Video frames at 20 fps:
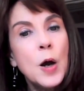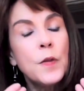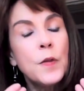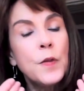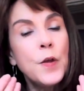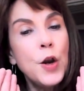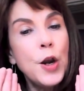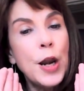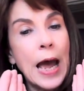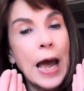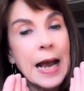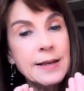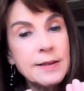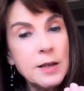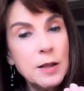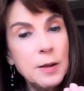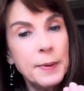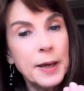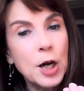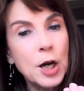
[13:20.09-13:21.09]
the
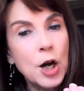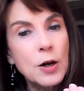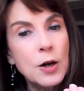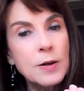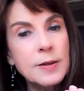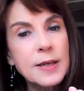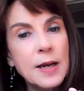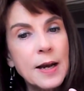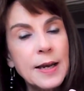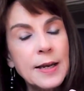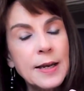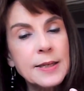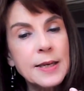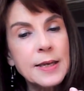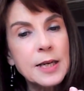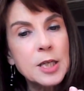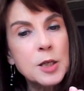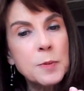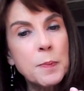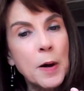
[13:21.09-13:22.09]
nasal mucosa is
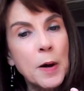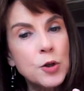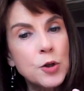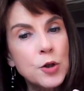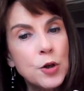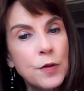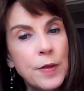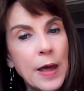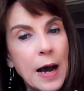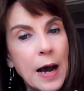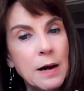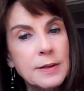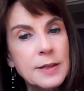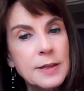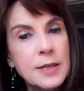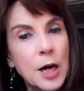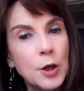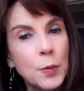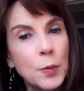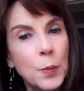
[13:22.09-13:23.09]
exposed to the
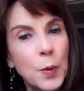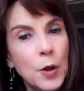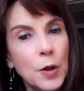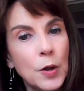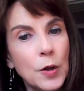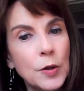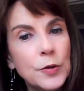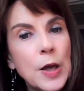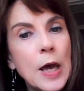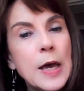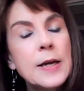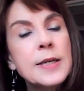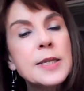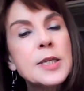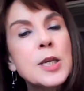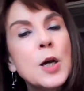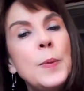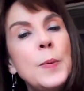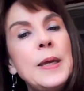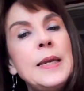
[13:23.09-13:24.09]
outside world.
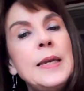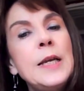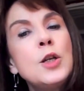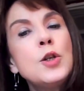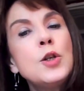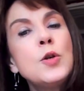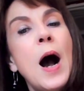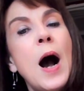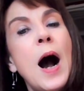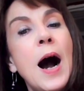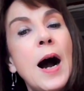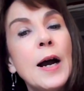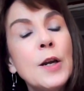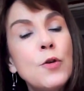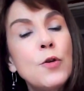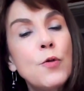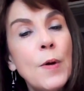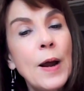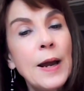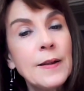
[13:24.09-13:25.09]
So we need to
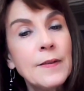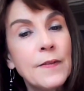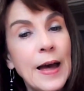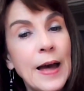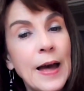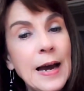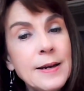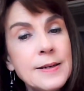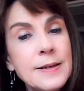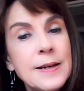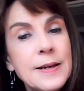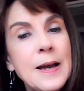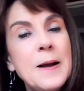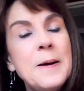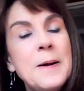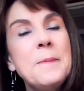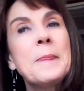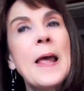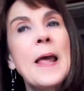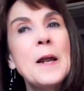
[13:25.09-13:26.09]
hydrate that.
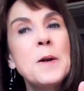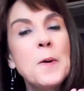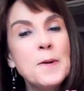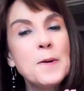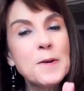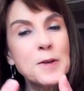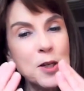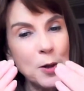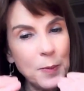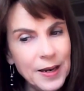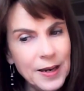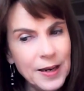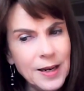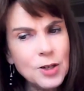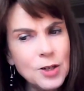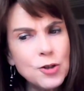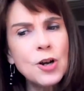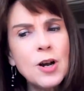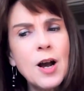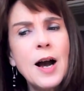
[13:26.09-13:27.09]
And also we
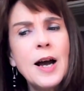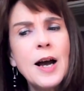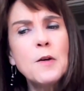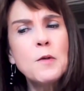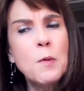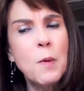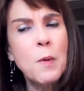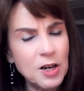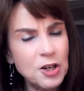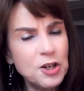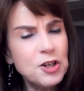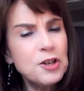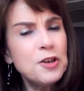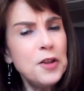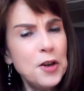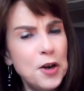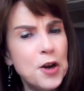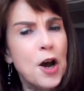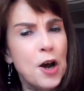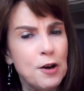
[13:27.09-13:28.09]
need to kind of wash
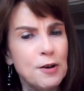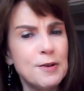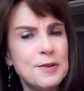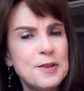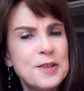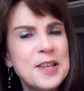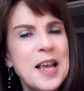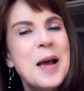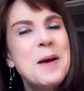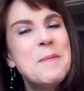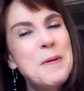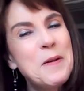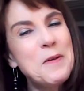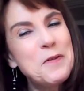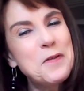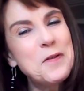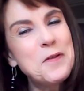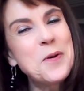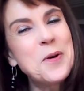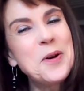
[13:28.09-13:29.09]
the nose
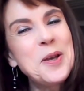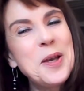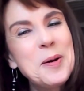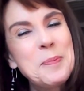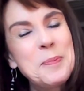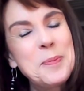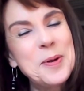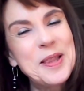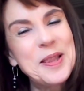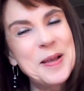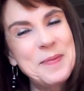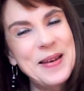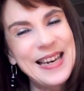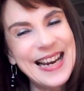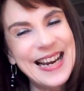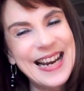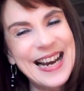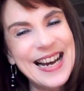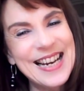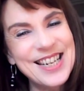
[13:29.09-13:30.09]
before you put the
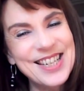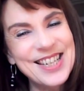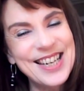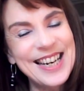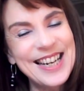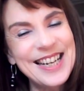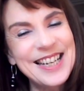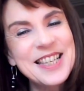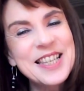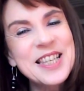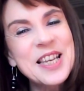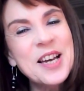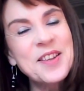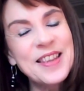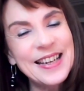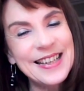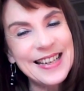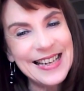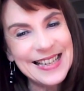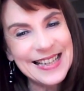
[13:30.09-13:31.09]
medication in so
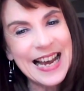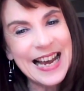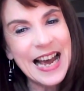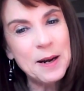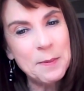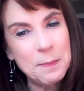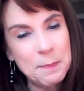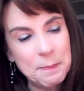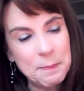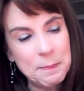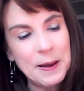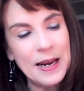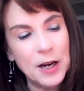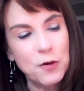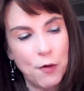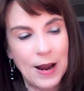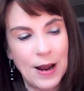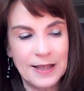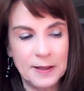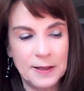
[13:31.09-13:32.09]
that it can
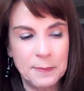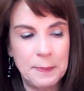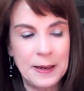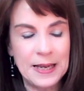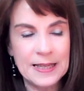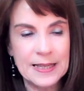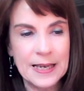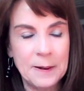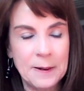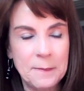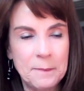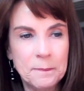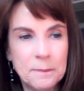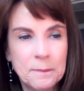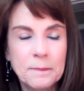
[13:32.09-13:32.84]
penetrate better.